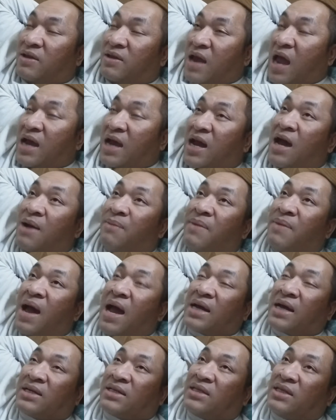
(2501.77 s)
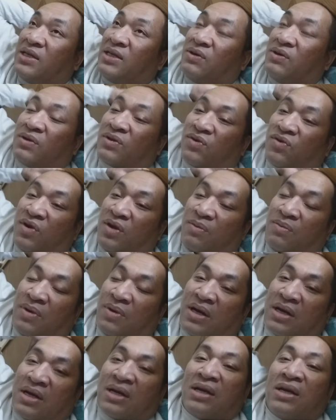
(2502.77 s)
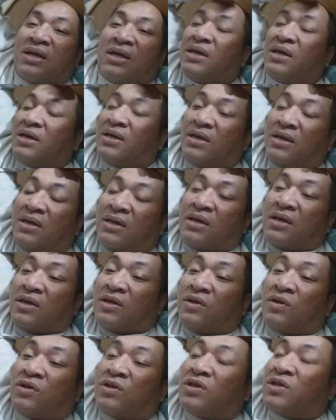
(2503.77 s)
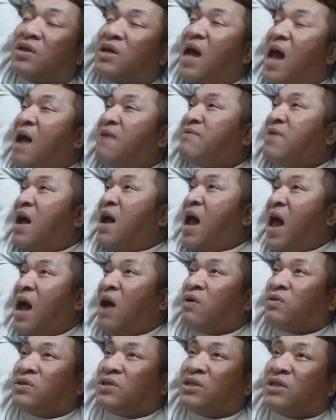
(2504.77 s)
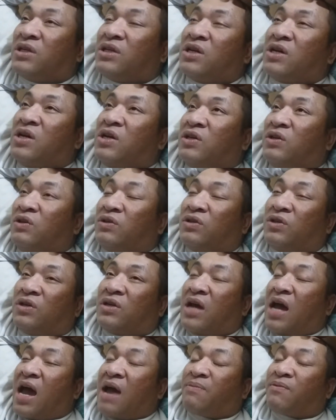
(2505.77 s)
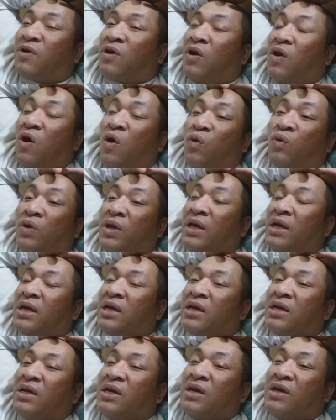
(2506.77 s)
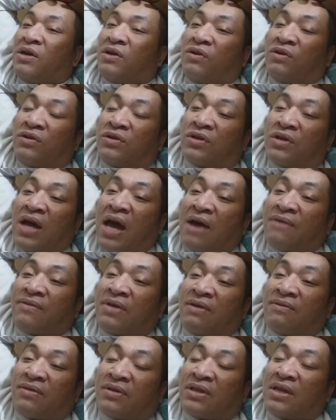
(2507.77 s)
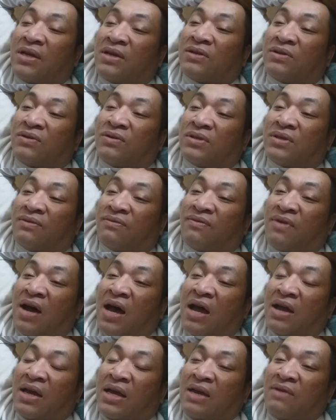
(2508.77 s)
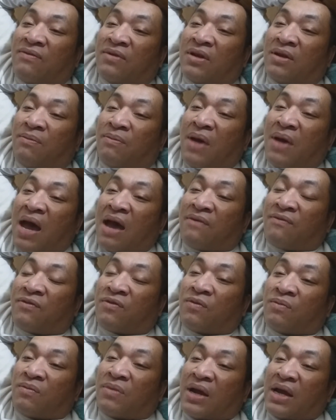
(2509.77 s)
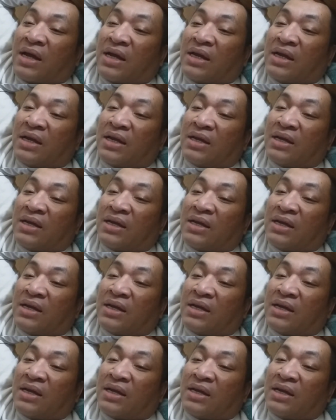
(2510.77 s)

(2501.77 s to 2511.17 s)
I come back and see you in 3 months? You should have a house. You should have clothing. You should have everything to survive, even a bathroom mate.